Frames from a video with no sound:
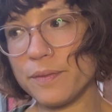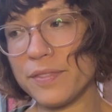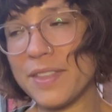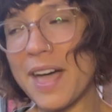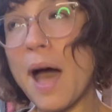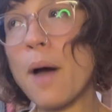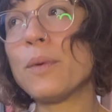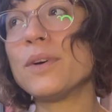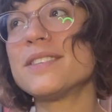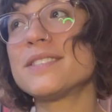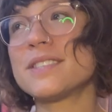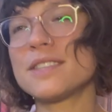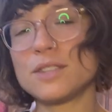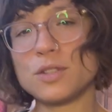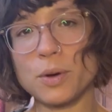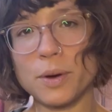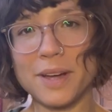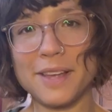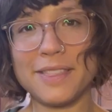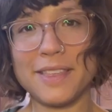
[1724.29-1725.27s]
that was the
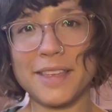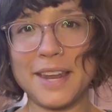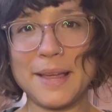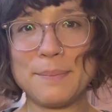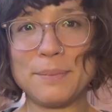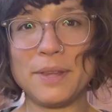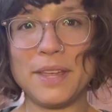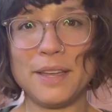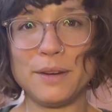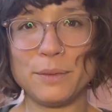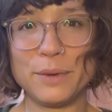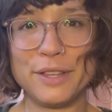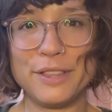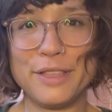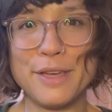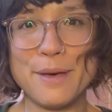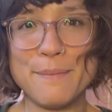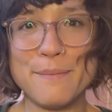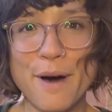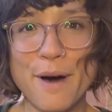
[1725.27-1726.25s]
toy that I played
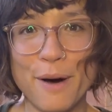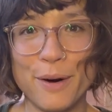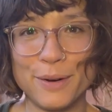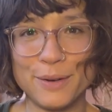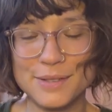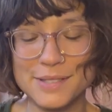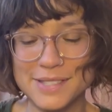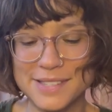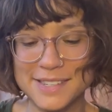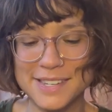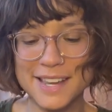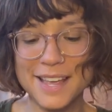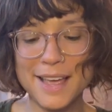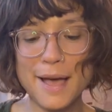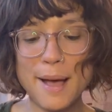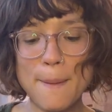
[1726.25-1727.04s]
with the most.